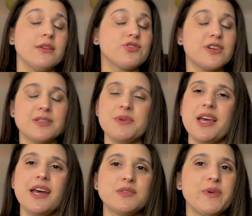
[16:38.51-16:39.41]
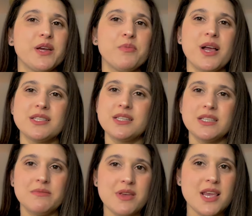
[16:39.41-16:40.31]
Trust me, it has been a blessing
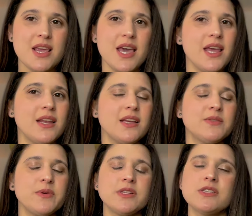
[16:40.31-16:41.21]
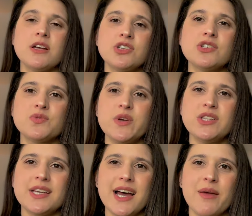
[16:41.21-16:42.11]
to me, and it's been such a
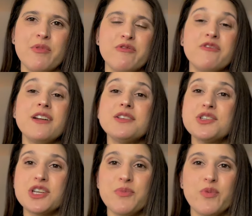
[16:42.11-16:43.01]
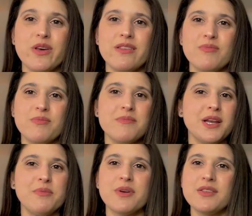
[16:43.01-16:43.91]
sweet time of fellowship with
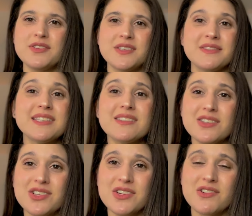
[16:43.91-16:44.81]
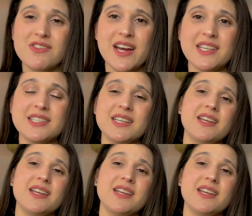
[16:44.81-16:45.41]
many brothers and sisters in Christ.